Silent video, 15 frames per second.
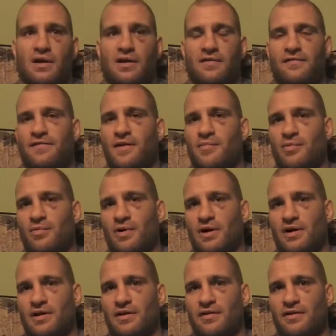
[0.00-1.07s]

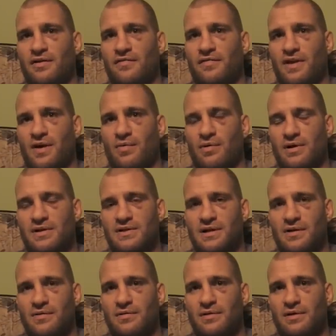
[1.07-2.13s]
February if that works
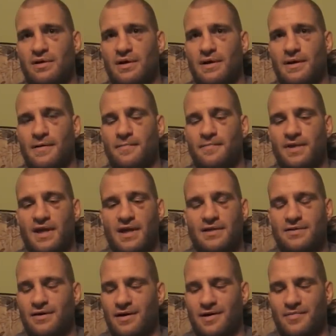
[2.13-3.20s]
out. Can't
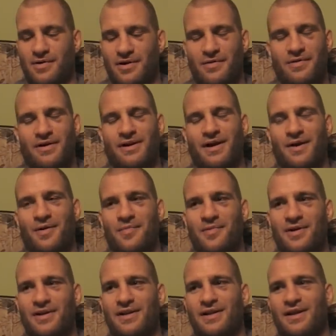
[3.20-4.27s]
talk about it right now,
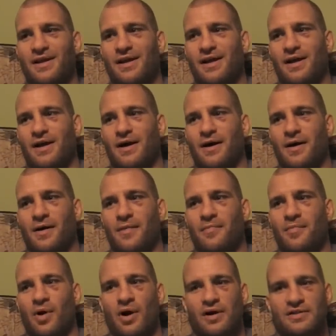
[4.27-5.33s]
but
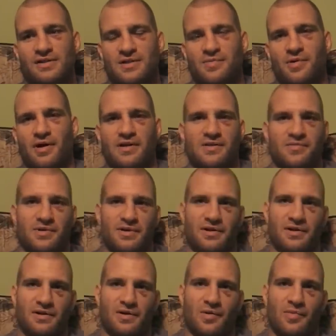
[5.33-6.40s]
March is a possibility
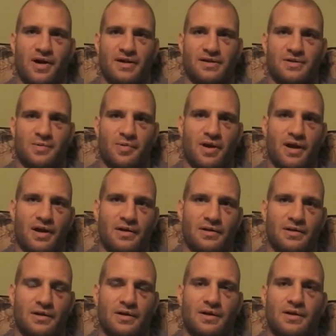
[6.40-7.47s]
to go back to Japan.
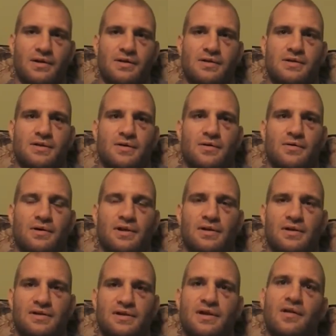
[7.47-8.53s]
So it
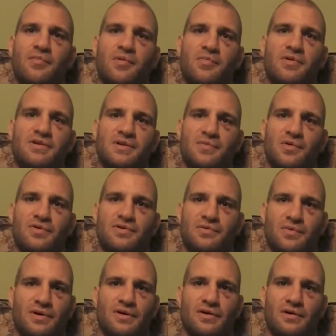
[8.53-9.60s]
looks like I'll be busy most of the
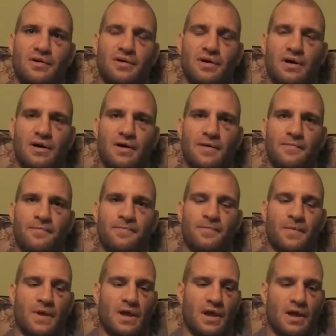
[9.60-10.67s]
winter.
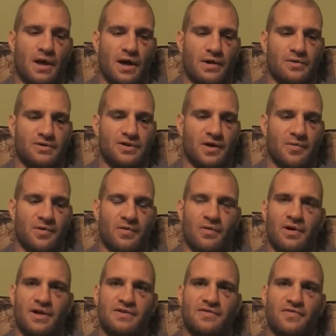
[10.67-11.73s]
I know Jeremy
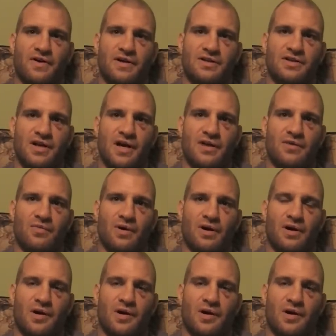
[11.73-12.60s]
Horn has a fight in January.